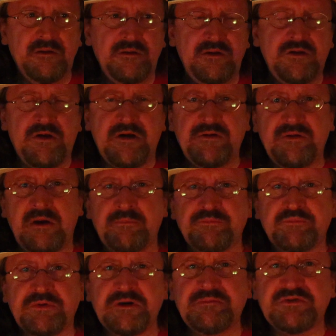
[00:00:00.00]
you know, I'm
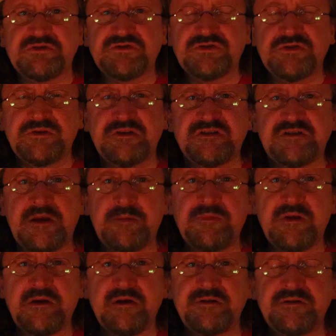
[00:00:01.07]
pretty much doing the same
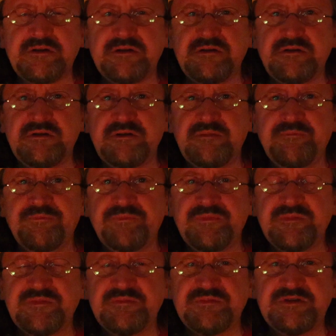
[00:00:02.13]
thing I did
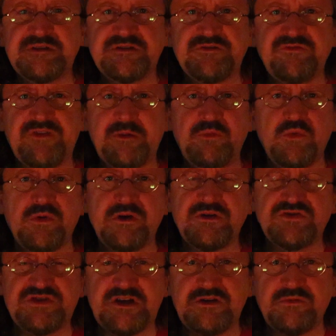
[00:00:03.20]
since February or
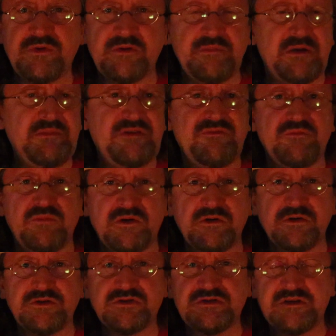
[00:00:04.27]
January, maybe even
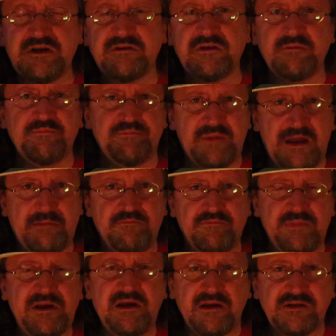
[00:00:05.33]
March at
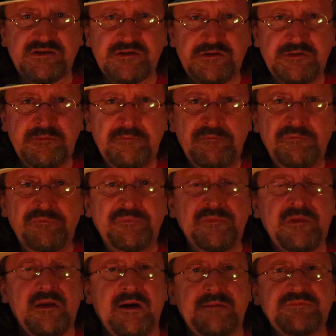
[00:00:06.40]
best.
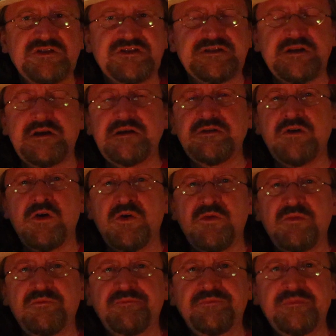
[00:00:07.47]
I'm just staying
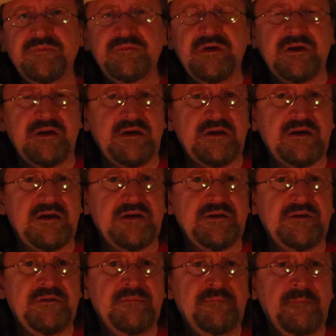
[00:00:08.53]
home
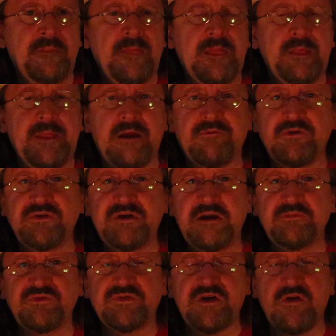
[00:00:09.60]
and not really
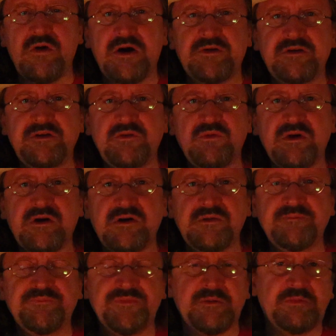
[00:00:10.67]
able to go out anywhere.
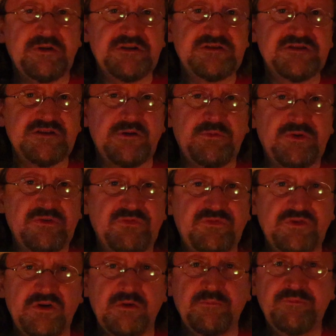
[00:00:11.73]
The places I want to
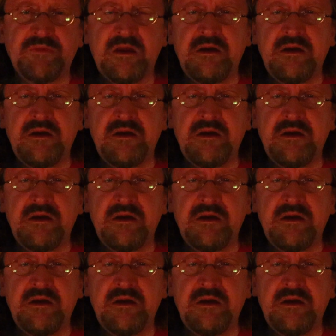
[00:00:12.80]
film